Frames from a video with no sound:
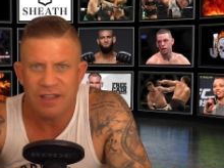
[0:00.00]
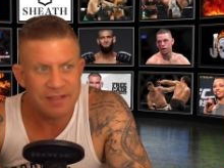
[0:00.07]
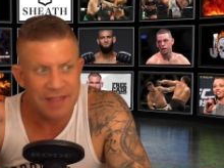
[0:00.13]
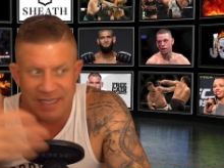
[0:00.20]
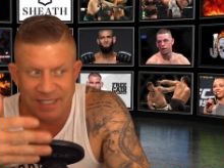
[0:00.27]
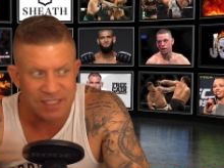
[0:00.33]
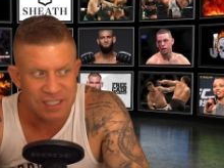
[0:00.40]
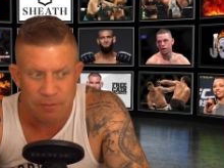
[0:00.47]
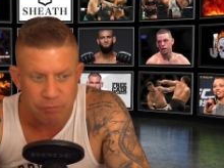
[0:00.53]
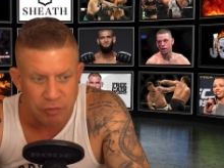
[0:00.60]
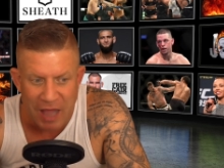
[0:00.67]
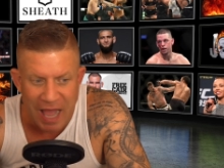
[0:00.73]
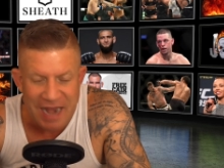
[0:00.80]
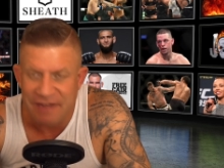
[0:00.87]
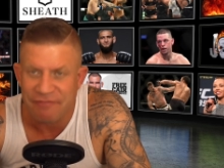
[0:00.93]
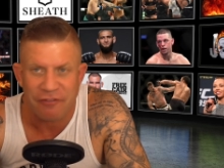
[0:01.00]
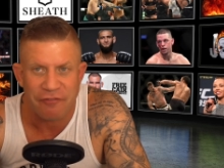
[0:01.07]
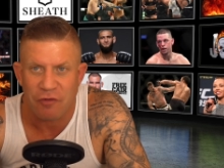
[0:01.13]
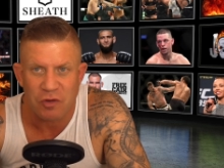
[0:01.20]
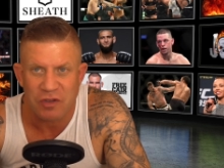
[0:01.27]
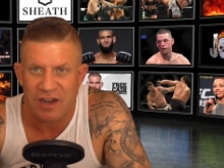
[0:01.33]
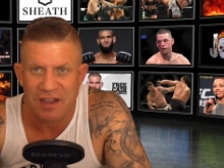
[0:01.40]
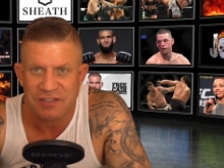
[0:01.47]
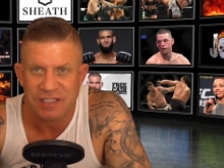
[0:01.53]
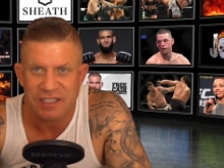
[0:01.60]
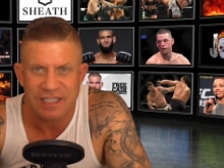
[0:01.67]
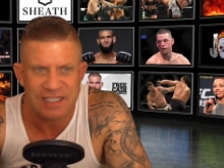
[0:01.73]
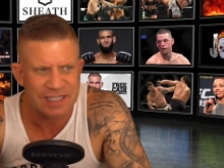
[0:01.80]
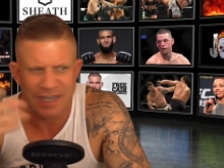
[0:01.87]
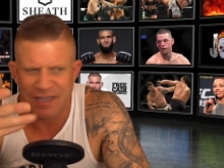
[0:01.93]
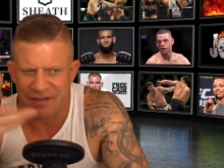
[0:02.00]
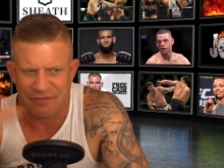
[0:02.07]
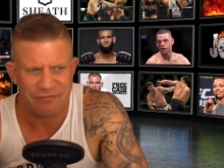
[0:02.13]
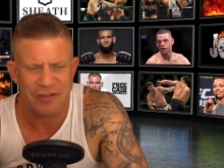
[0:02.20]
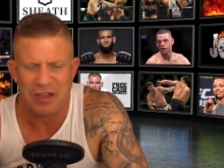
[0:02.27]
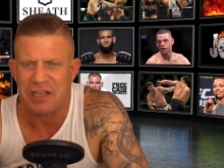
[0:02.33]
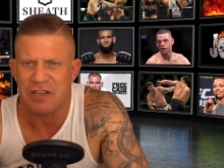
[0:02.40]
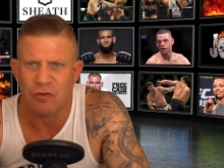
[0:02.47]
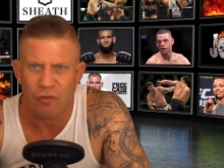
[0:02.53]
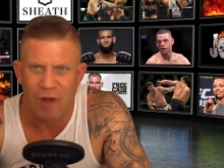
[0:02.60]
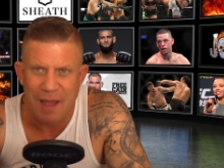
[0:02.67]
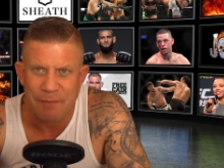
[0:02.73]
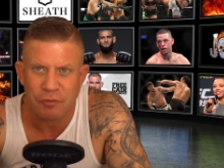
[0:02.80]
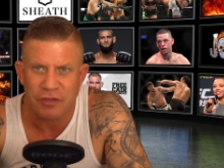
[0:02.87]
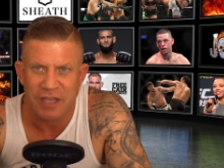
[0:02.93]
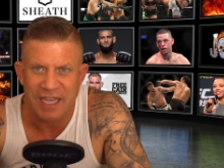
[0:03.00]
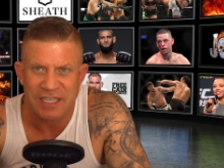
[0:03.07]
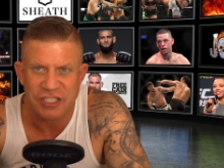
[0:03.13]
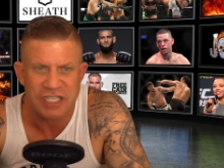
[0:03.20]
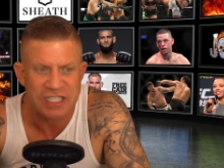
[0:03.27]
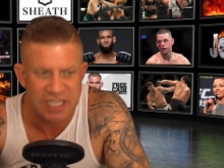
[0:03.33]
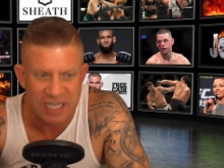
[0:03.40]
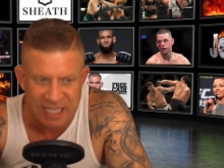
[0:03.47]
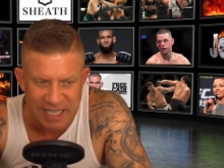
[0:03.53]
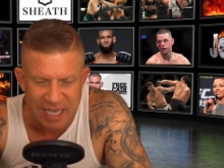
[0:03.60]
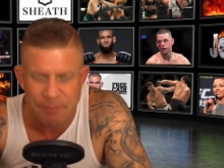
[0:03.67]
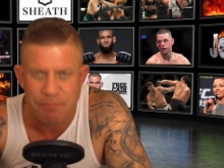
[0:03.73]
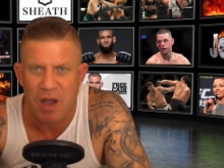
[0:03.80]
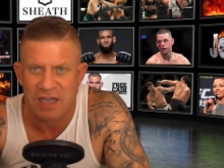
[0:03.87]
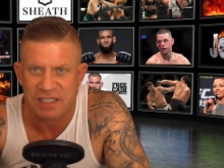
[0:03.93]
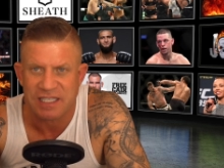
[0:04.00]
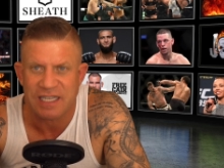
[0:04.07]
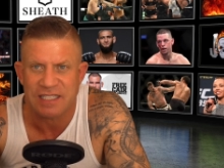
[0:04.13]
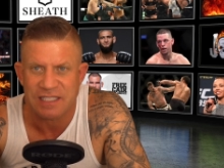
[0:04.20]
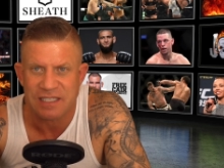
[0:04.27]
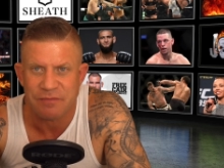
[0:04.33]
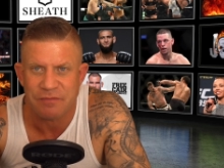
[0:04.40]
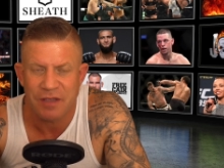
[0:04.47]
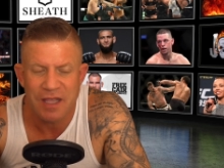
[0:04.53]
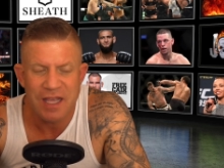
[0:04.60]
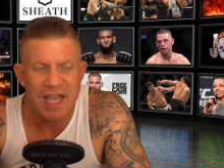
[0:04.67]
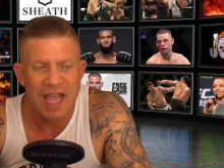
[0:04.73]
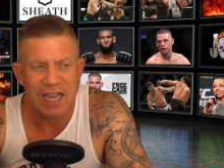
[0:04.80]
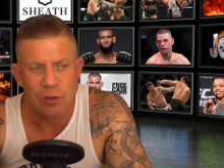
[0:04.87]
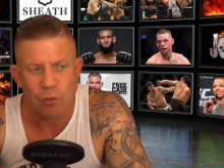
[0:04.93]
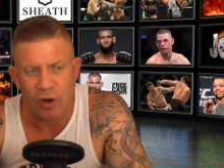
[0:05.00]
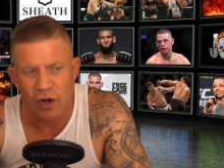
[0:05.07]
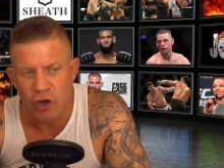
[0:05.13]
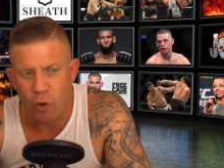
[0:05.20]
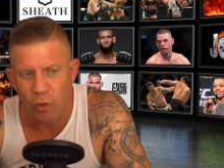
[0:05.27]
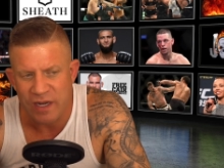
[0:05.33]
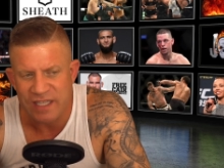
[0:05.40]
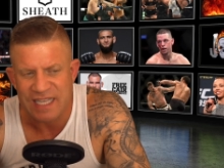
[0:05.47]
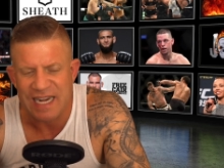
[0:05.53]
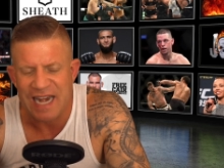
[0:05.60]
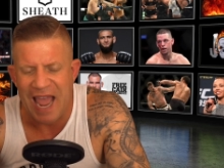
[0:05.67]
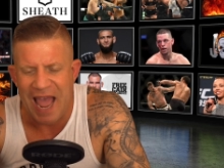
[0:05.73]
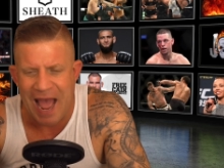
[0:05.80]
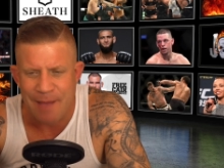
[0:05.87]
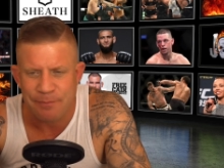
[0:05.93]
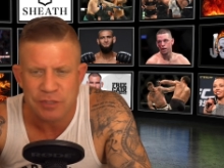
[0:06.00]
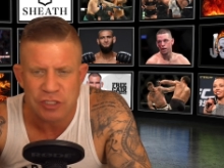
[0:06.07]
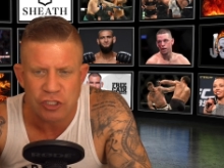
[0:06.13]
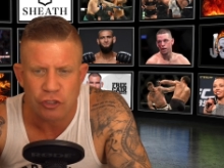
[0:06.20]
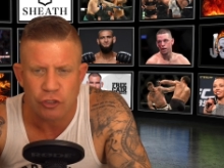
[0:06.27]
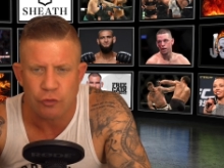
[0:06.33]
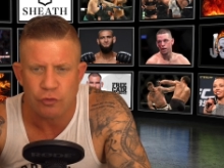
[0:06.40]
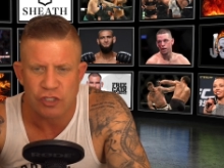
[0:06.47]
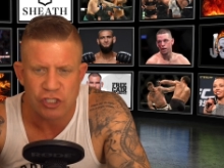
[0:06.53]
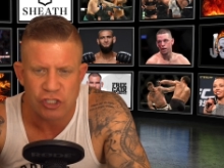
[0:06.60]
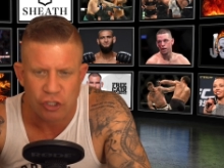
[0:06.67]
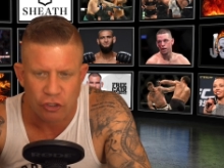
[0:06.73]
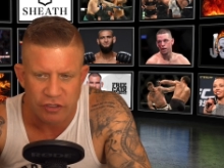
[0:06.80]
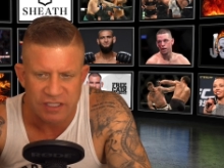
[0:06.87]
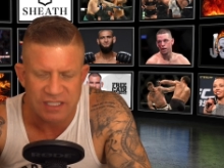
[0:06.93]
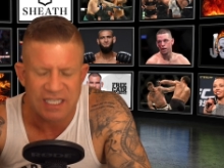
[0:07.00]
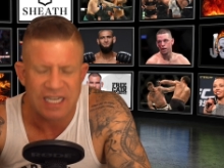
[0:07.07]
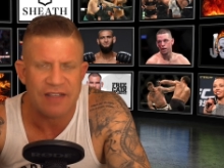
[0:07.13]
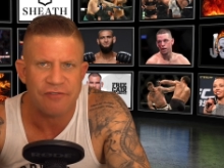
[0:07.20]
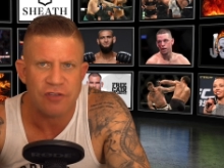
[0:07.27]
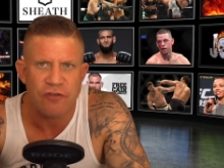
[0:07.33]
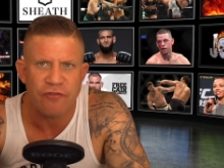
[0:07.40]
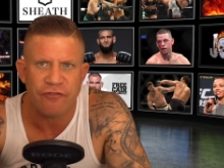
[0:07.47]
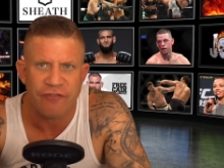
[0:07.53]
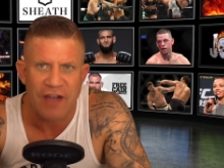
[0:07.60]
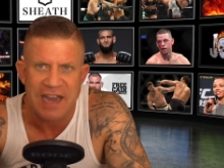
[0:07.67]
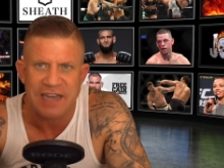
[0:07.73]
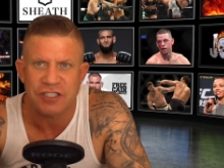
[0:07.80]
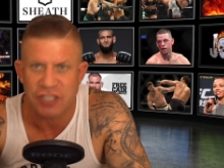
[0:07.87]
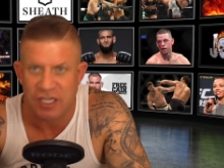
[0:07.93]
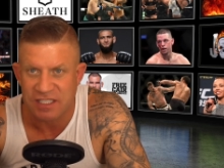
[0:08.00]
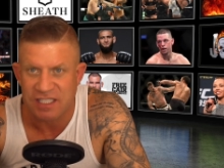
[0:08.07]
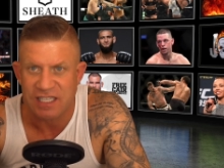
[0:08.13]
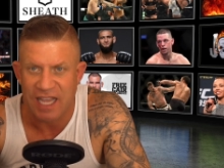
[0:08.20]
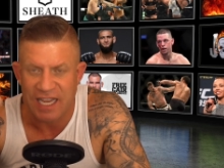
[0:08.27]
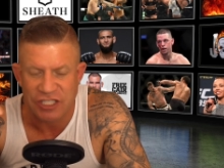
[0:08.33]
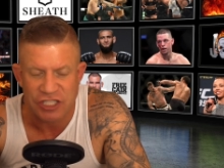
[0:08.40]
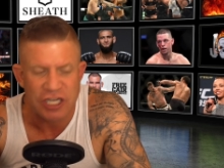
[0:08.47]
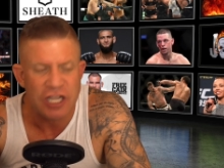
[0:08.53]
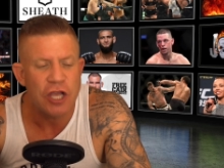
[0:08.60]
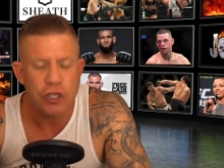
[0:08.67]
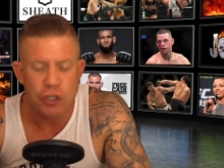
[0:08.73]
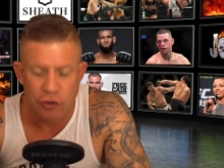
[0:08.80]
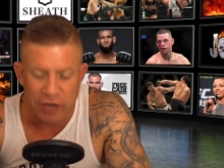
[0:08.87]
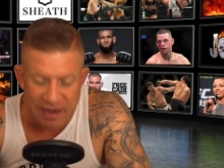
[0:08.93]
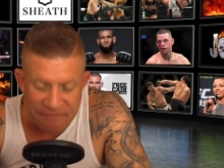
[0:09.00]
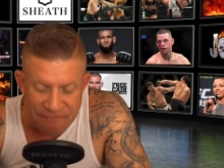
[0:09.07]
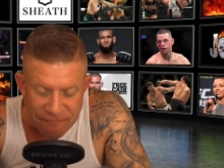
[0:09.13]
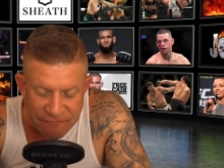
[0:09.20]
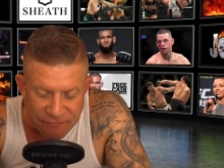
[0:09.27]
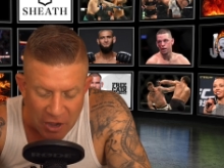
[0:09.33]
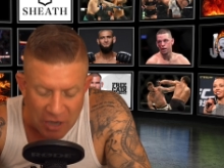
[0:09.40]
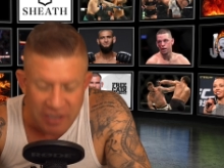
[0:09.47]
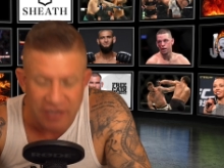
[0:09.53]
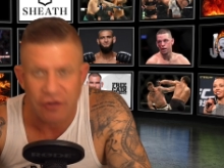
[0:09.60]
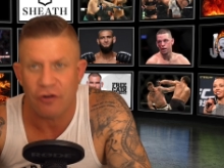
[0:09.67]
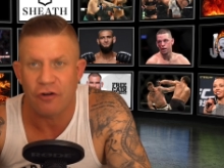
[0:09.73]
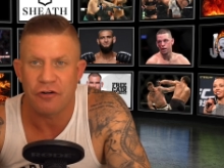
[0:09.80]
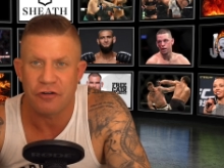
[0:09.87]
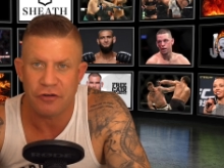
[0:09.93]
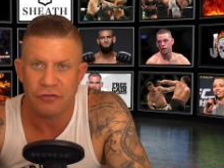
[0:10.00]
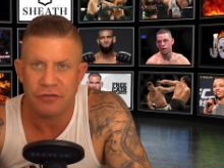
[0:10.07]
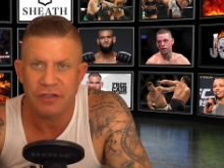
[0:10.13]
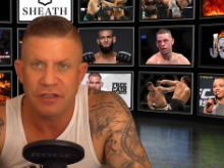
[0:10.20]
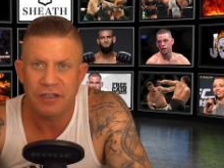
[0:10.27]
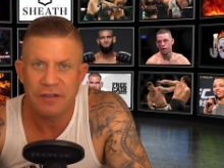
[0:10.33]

that doesn't apply for Volkanovski. He's not going to fucking grapple Gaethje. He's going to kickbox against him. And you want to know what is an absolute certainty if you fight Justin Gaethje? You're getting fucking hurt, dude.